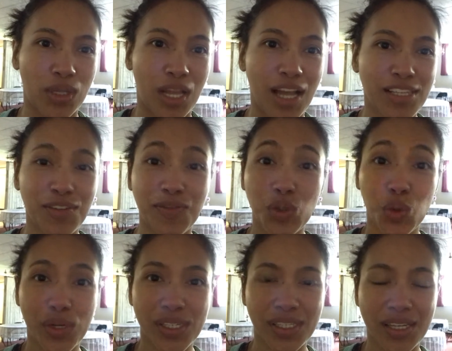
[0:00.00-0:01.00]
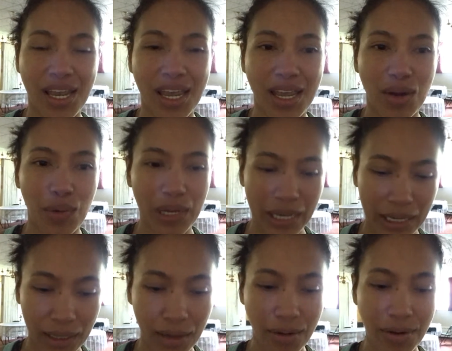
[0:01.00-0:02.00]
lots of twisting, really
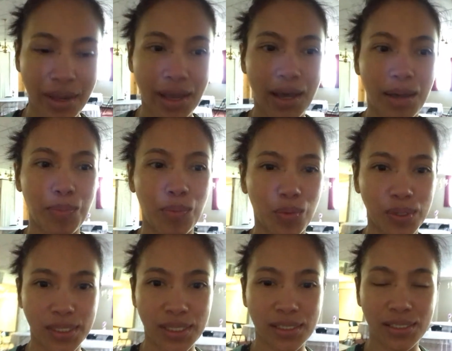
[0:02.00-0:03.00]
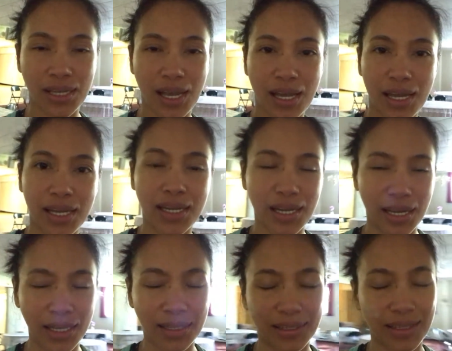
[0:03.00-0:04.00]
clearing up what's inside,
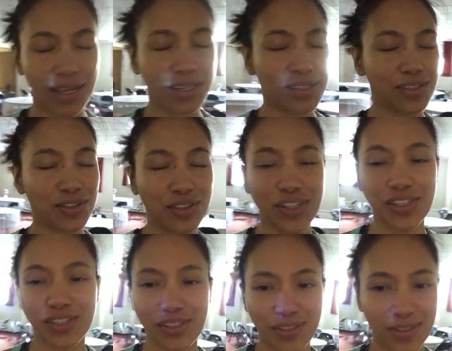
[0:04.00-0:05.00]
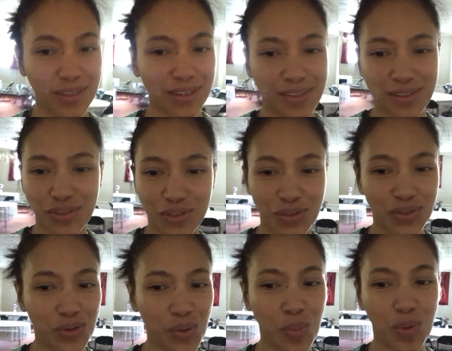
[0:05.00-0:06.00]
and it's just
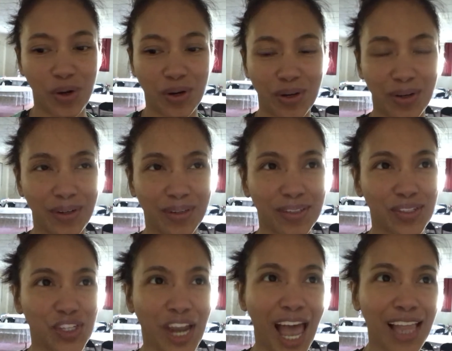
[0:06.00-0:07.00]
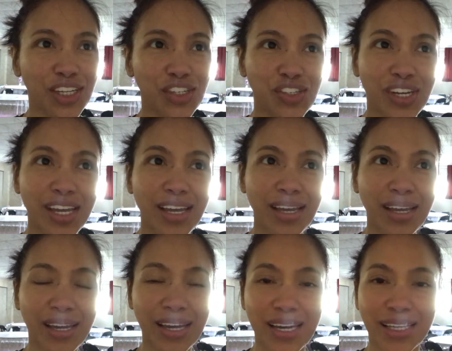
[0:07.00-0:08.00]
super challenging
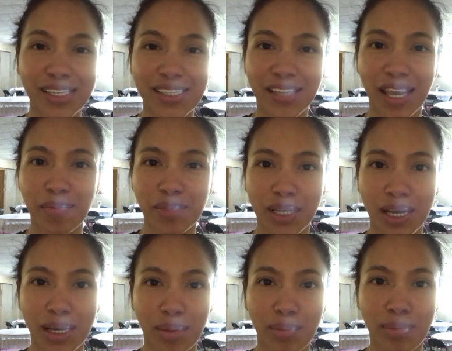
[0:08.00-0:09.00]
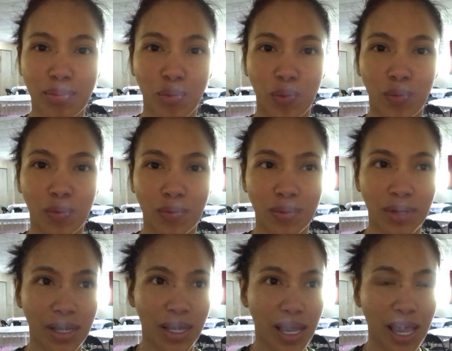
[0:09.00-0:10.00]
at the same time.
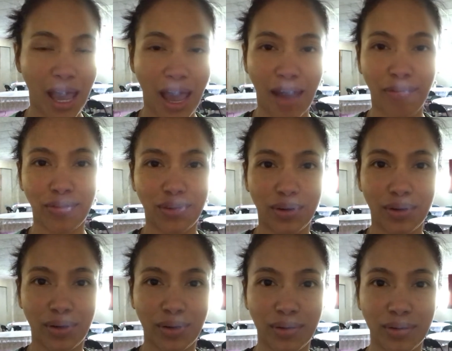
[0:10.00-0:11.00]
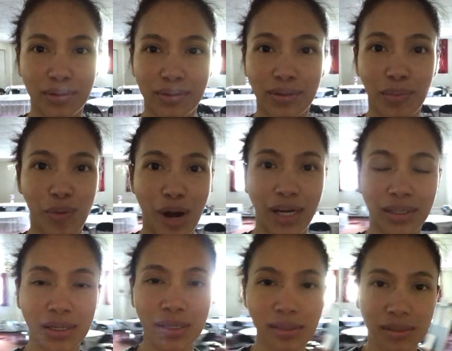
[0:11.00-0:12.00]
After the
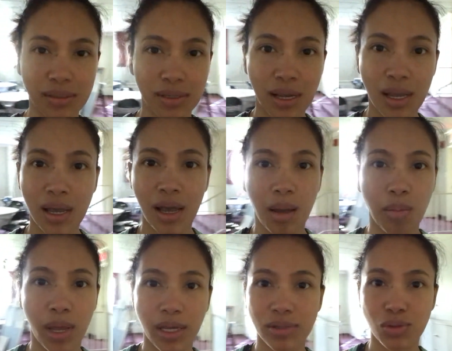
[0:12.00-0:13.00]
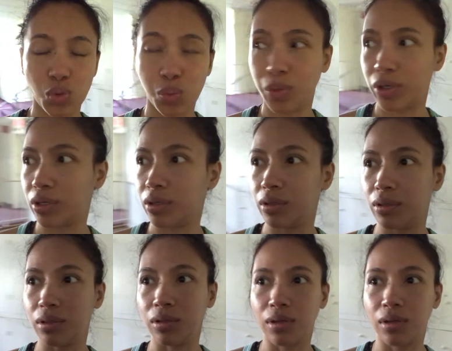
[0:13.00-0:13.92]
practice, I'm like super